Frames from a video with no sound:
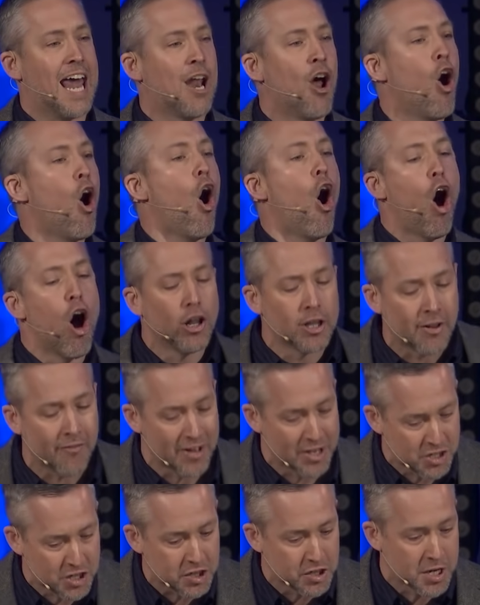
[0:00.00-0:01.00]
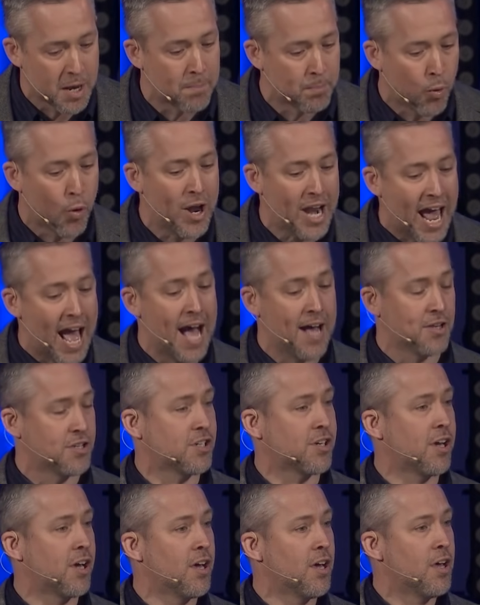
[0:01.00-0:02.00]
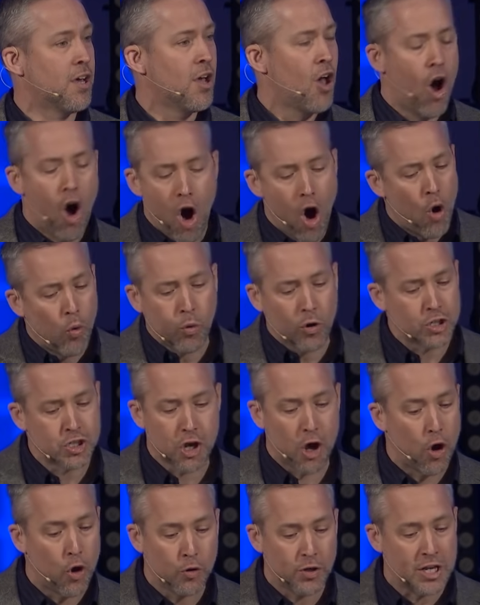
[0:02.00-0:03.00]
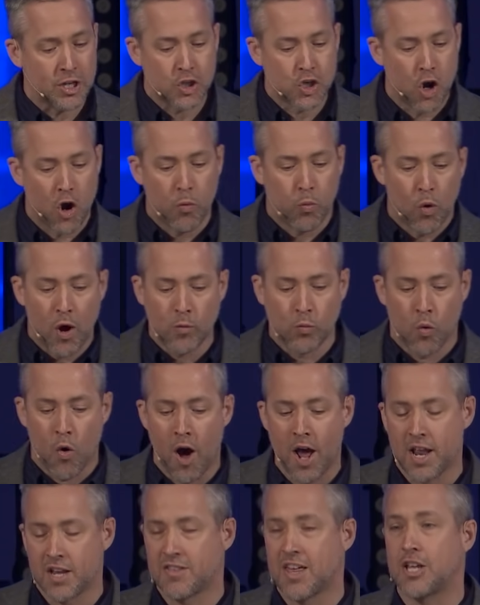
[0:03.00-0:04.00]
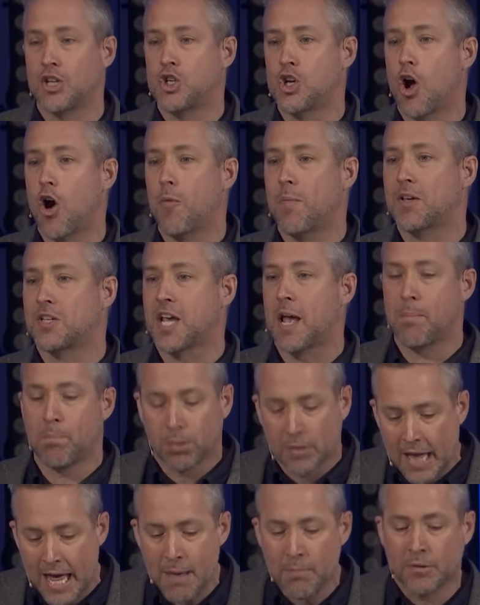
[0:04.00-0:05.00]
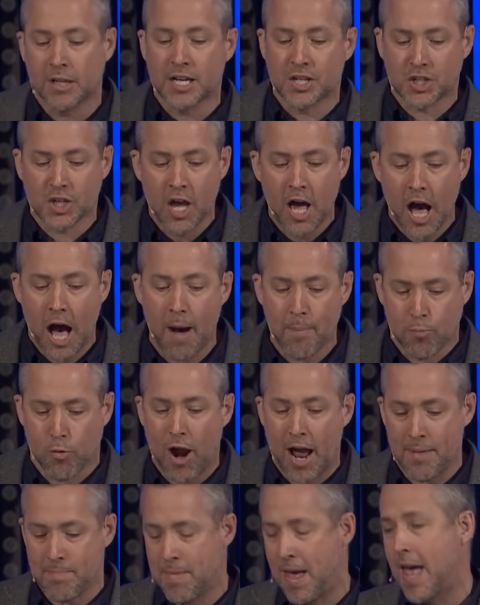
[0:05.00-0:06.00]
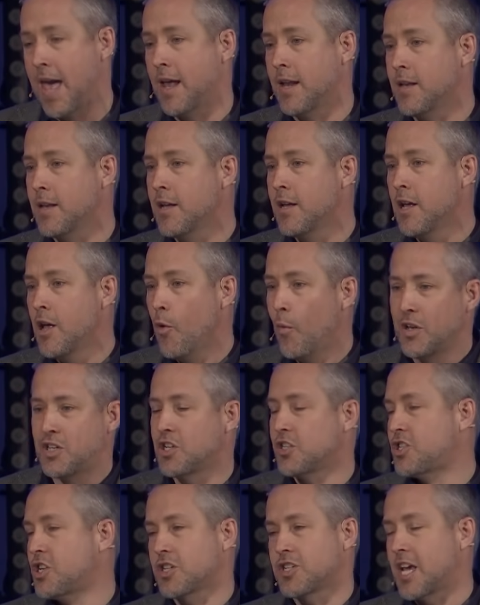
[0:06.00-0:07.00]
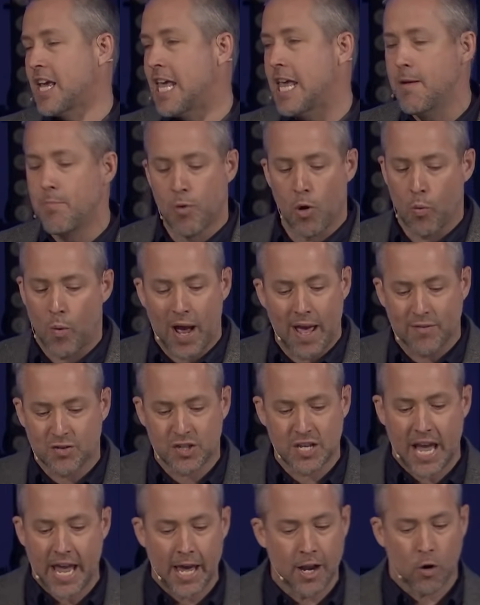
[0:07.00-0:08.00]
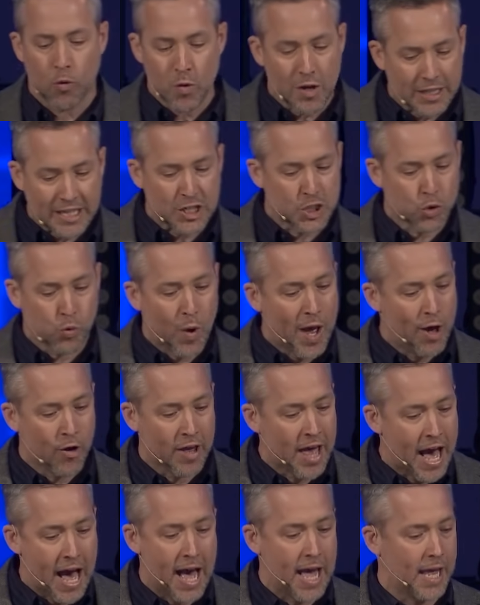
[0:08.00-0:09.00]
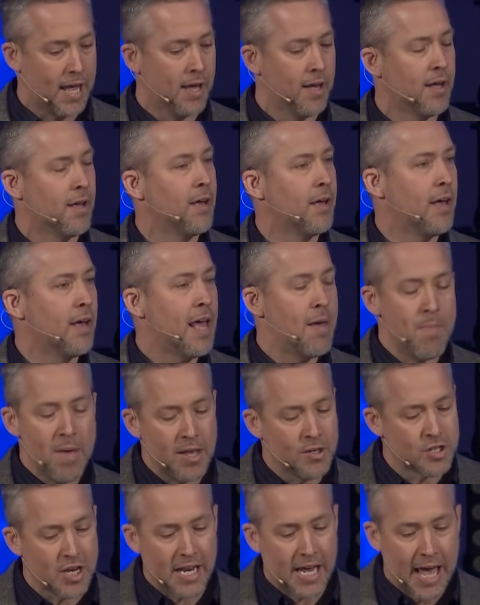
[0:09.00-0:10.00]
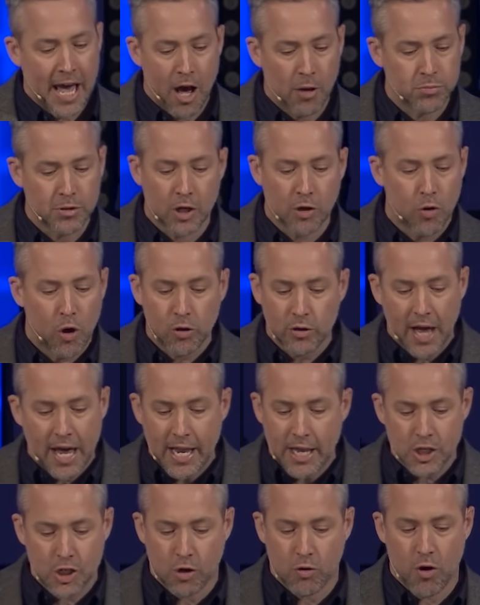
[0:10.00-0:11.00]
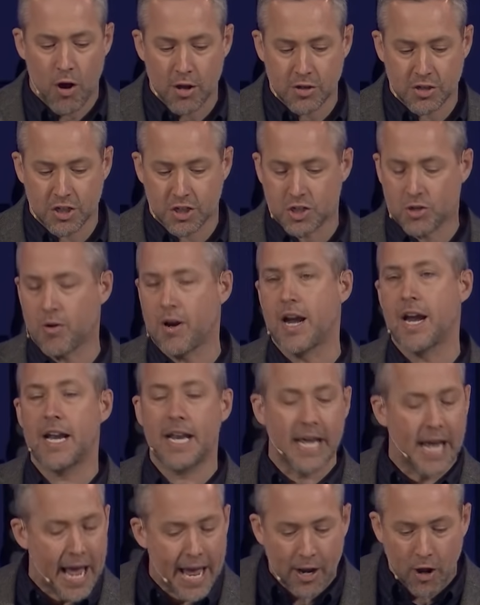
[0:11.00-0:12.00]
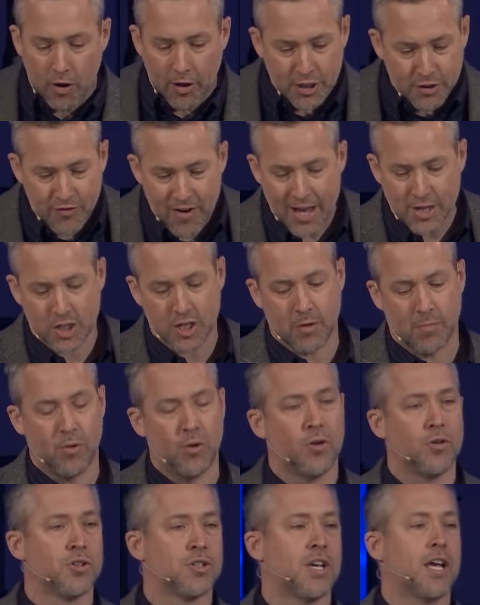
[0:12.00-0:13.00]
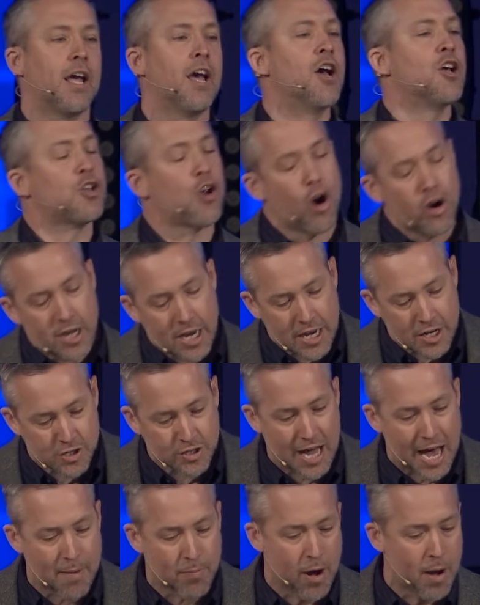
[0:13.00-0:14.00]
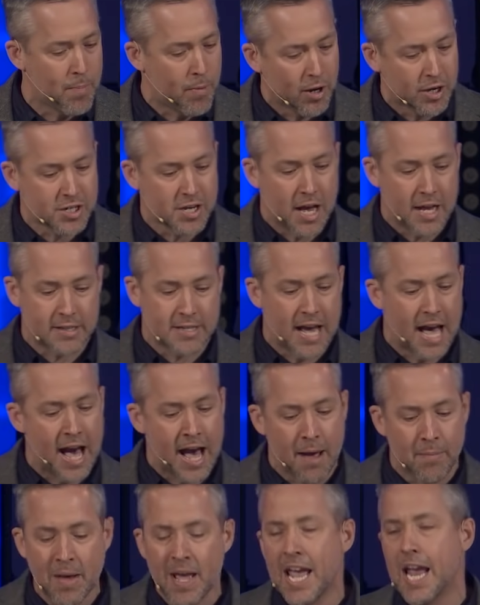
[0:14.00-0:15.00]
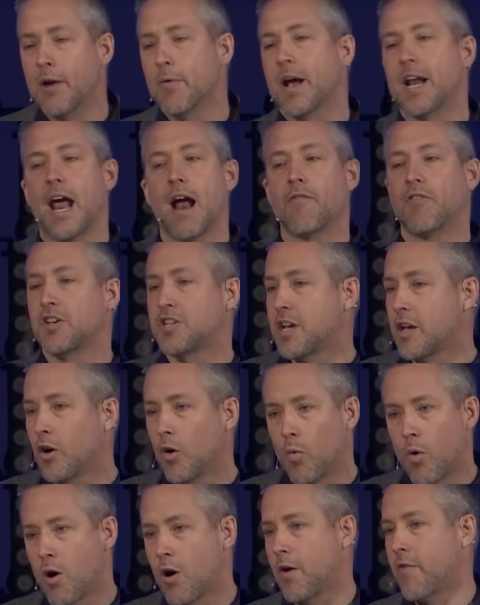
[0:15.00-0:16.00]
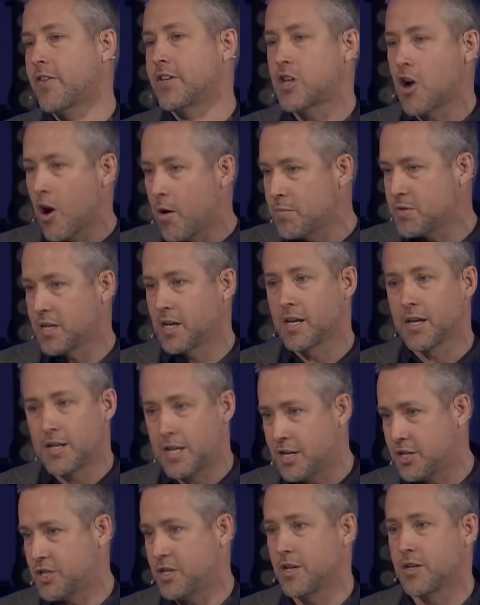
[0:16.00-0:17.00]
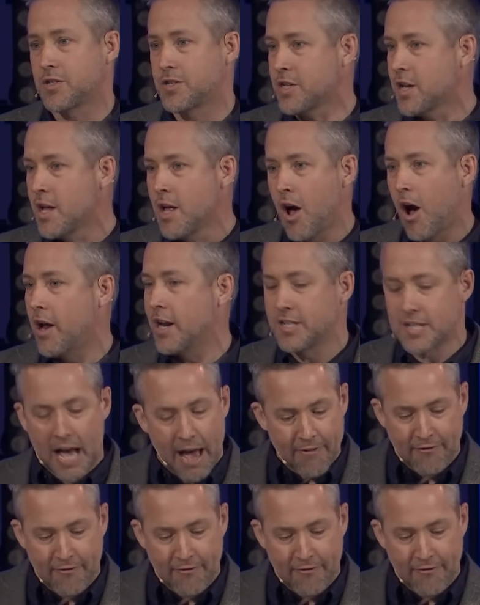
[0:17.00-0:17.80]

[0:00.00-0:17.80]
that all of us at some point ask. All we're told in Job 1:1 is that Job is a blameless, upright man, which is just a Hebrew way of saying a really swell guy. It means that he helped little old ladies across the street. He ate all his vegetables. He turned in his library books on time. He read every single word of the terms and conditions on his